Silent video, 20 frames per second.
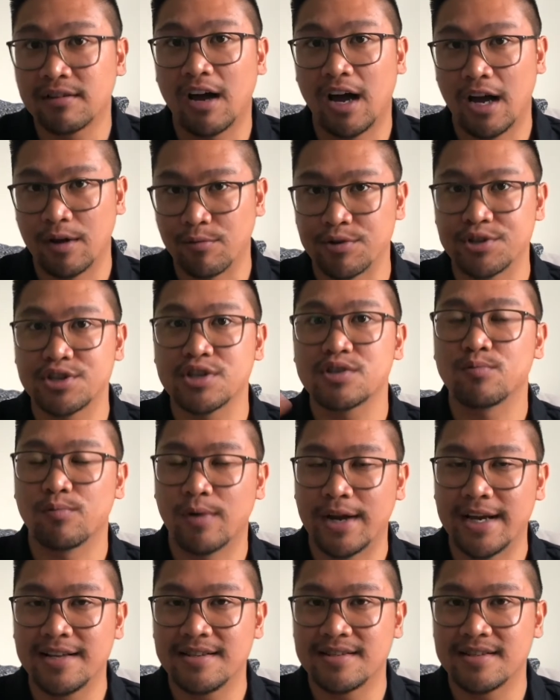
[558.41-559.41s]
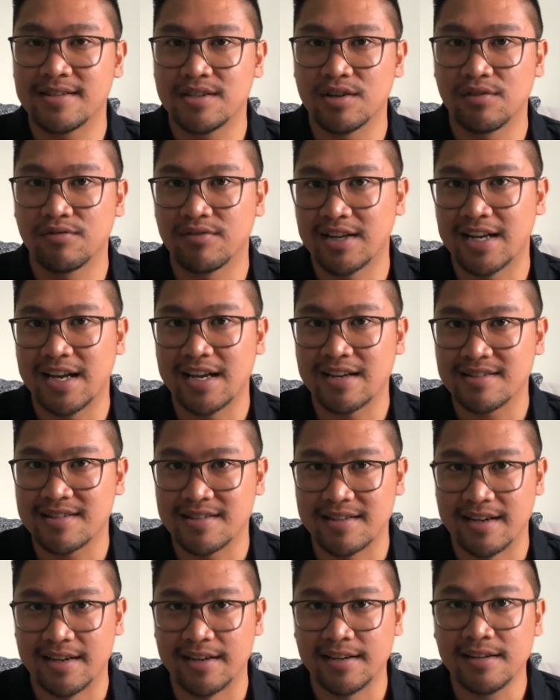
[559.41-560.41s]
I would just wait until the next
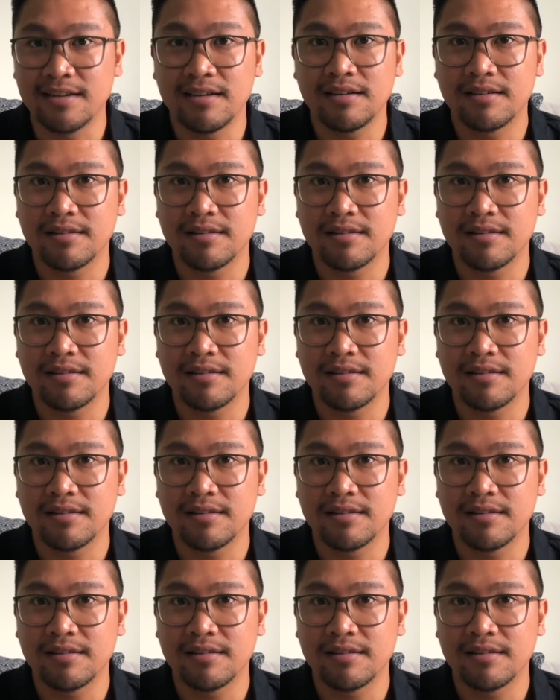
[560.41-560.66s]
day.